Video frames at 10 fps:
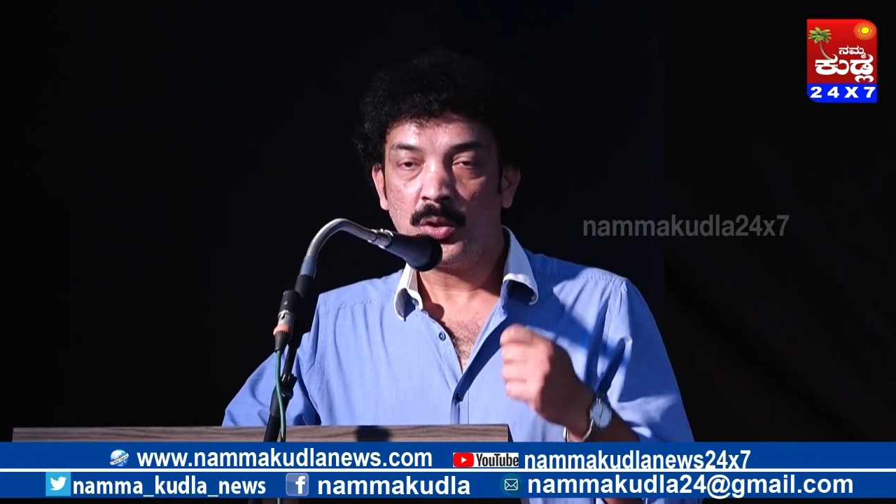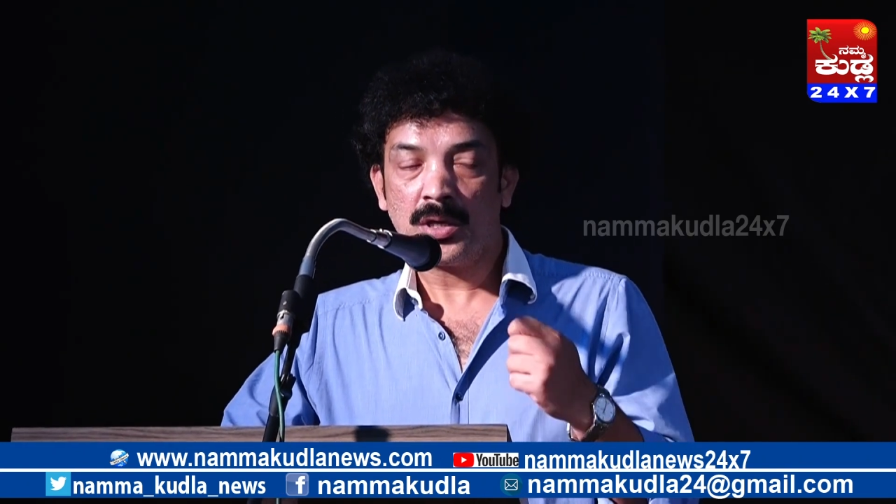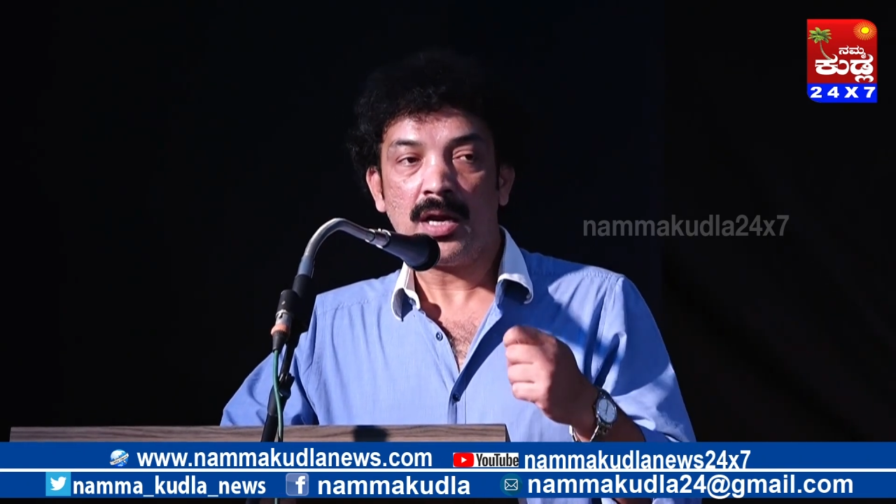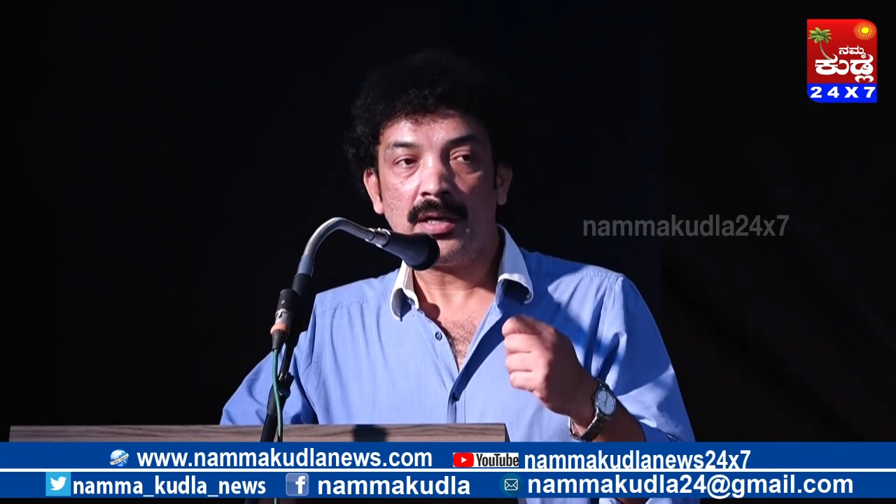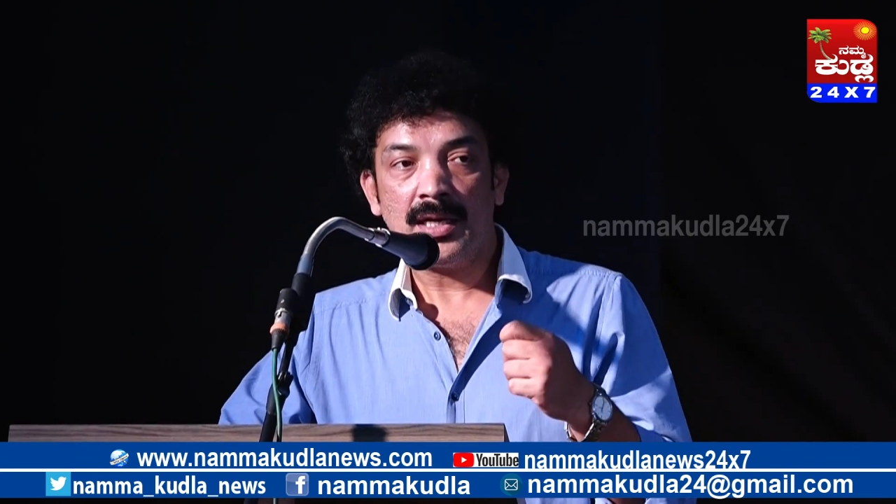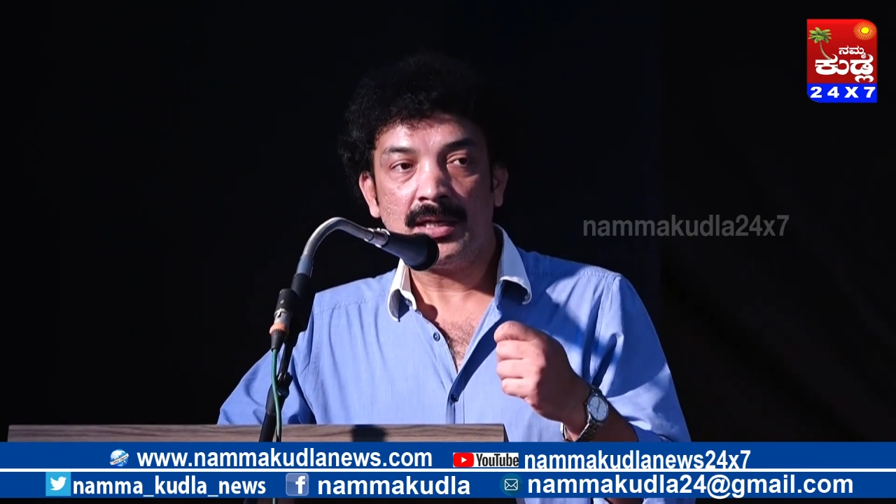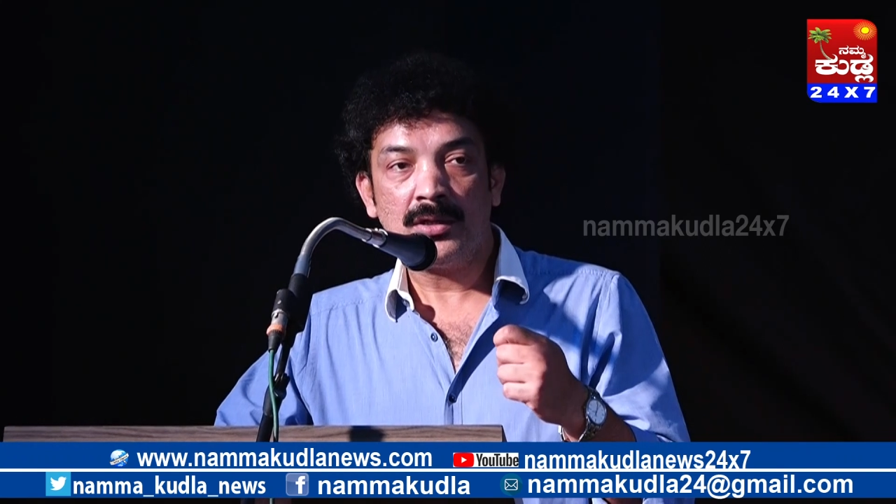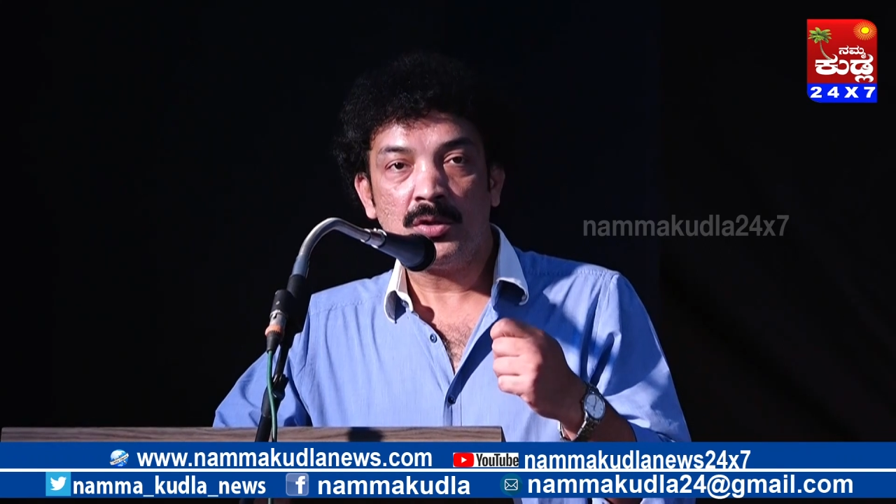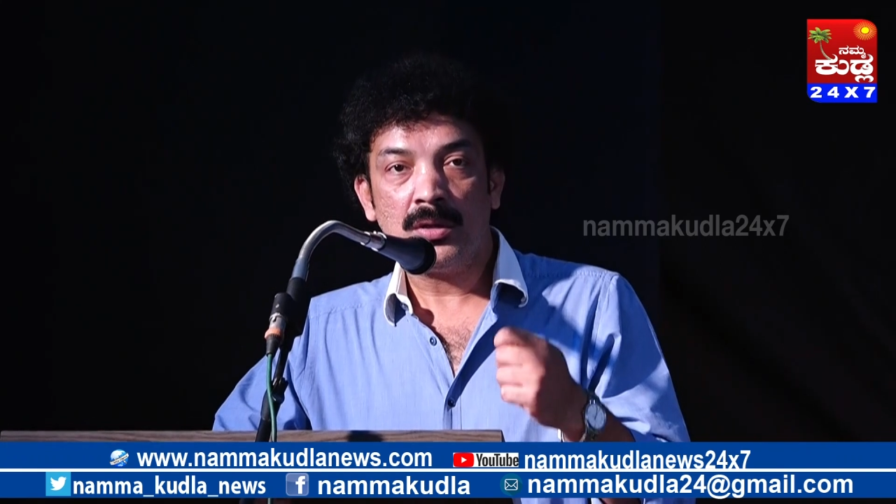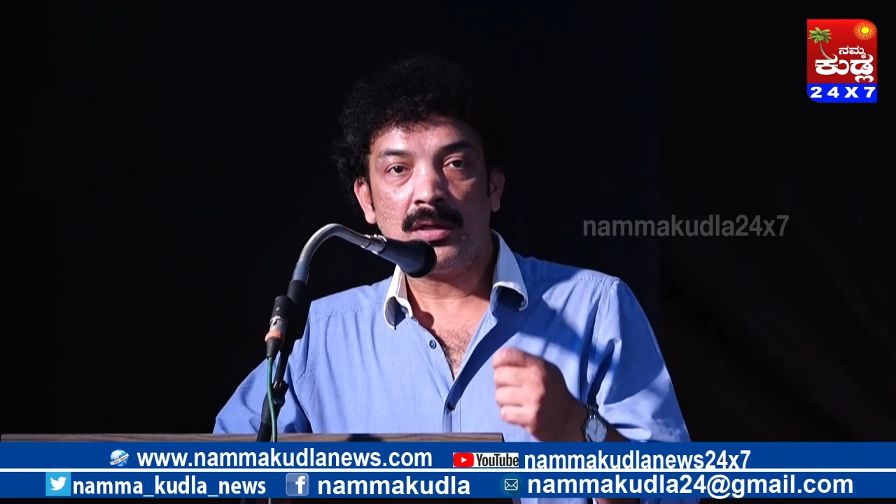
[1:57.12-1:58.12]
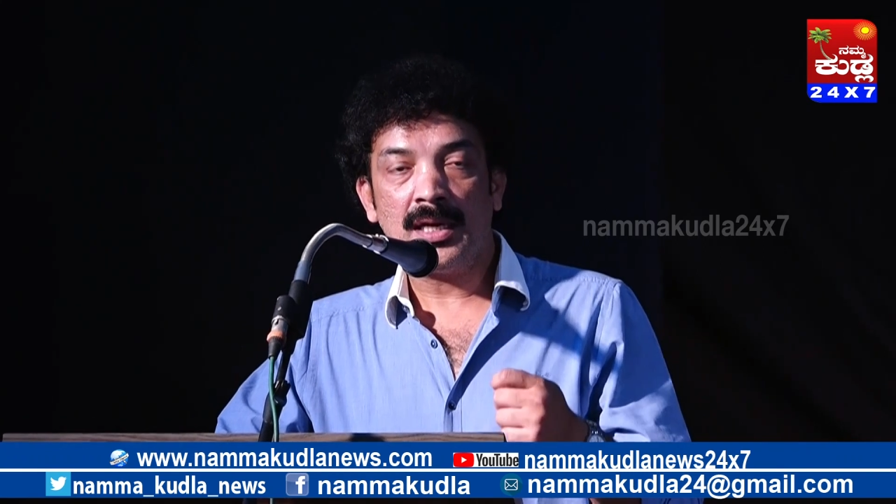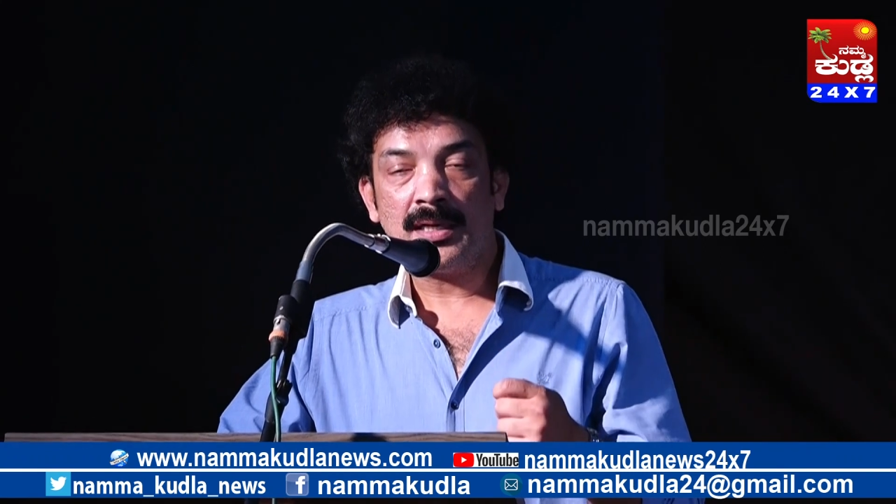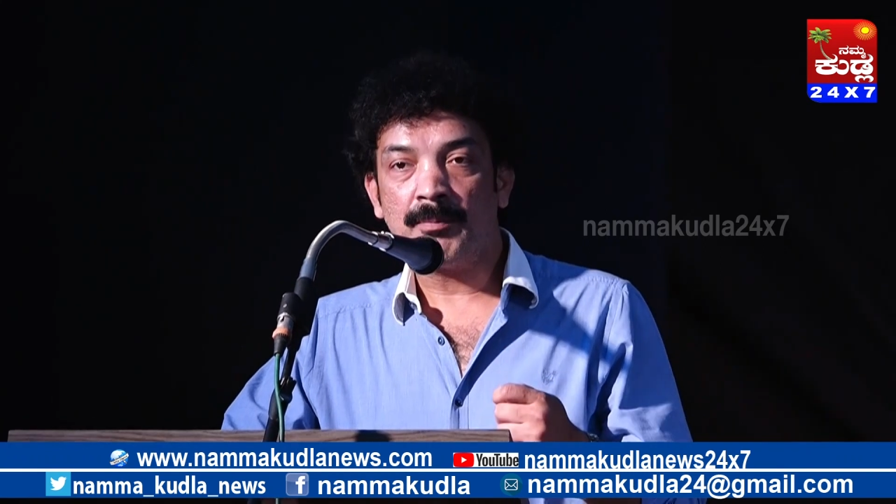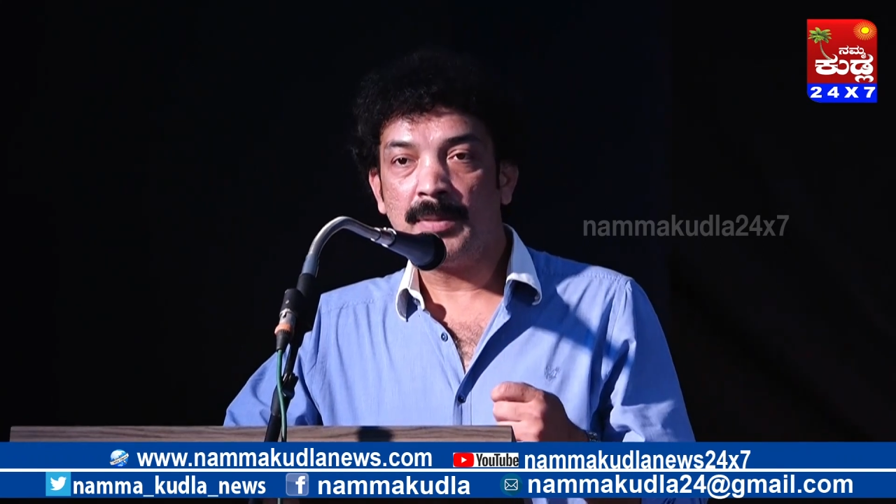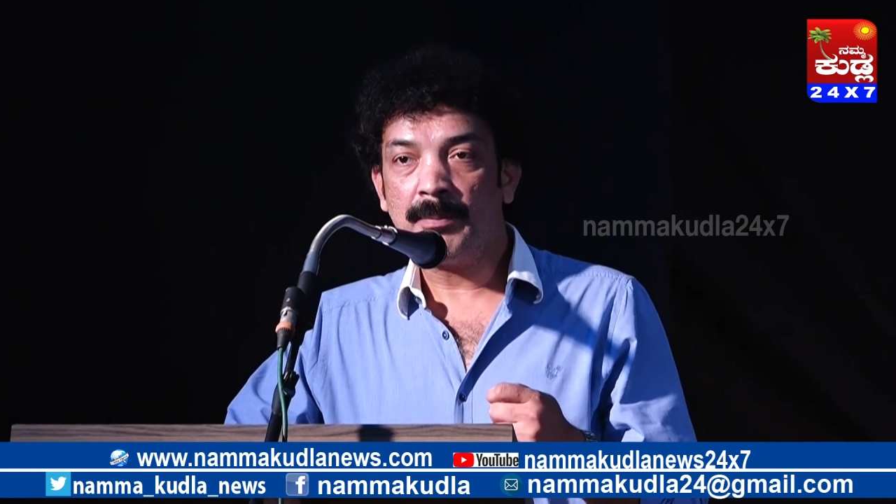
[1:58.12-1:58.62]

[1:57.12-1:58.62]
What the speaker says: You can't let